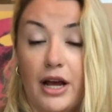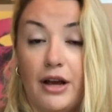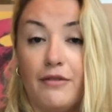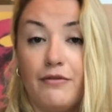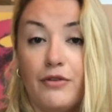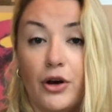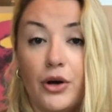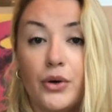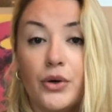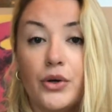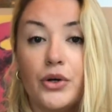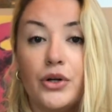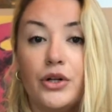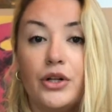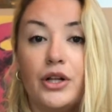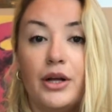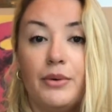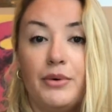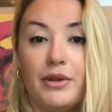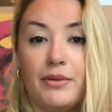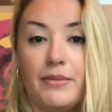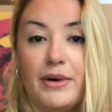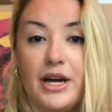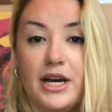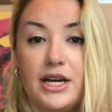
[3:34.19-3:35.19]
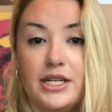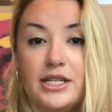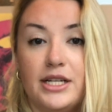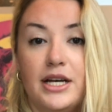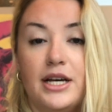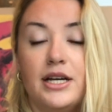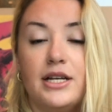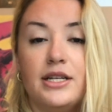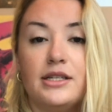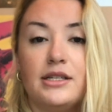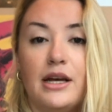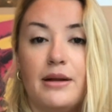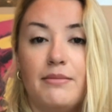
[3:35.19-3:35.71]
vocal with my
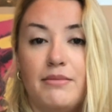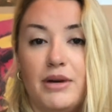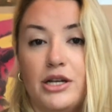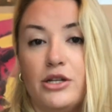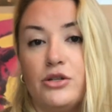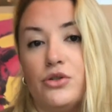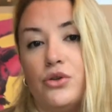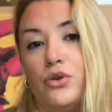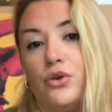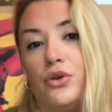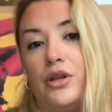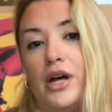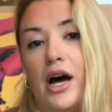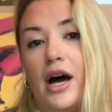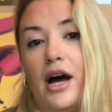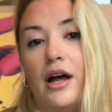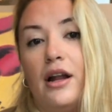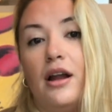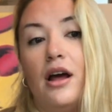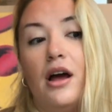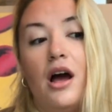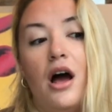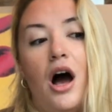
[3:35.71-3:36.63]
ideas, and made sure that